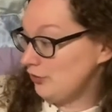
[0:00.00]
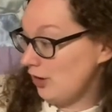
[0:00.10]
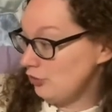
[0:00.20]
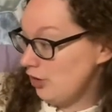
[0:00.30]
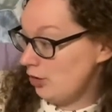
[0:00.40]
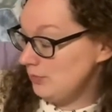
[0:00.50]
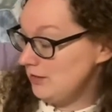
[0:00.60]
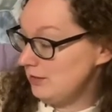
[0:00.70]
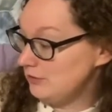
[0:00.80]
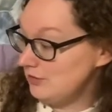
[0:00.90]
I shall be
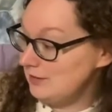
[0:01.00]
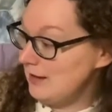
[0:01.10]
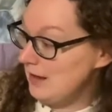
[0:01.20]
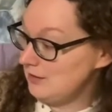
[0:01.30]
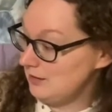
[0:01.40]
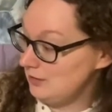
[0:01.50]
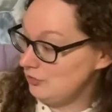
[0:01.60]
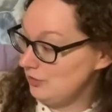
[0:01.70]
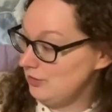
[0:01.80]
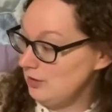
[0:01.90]
delighted
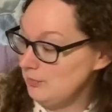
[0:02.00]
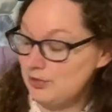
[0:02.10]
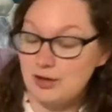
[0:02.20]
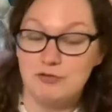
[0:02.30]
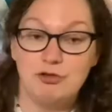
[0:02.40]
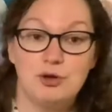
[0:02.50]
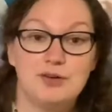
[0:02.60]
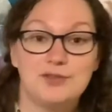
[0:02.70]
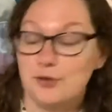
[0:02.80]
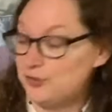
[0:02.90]
to nibble a few
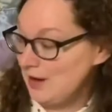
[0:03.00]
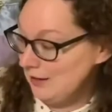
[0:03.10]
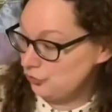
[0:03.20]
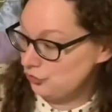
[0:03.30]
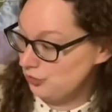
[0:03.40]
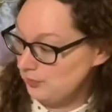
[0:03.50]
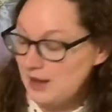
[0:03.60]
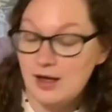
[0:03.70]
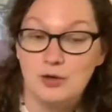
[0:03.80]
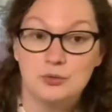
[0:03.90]
of those extra
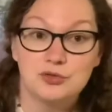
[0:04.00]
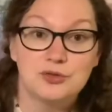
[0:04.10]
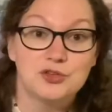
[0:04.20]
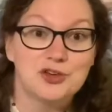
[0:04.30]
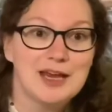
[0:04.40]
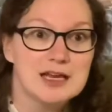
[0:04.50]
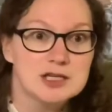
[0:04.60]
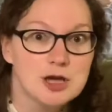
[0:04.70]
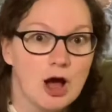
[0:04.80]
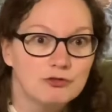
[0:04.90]
pounds of
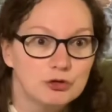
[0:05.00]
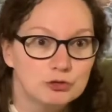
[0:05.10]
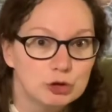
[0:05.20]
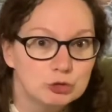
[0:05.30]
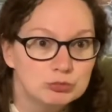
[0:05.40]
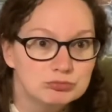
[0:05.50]
skin off of you.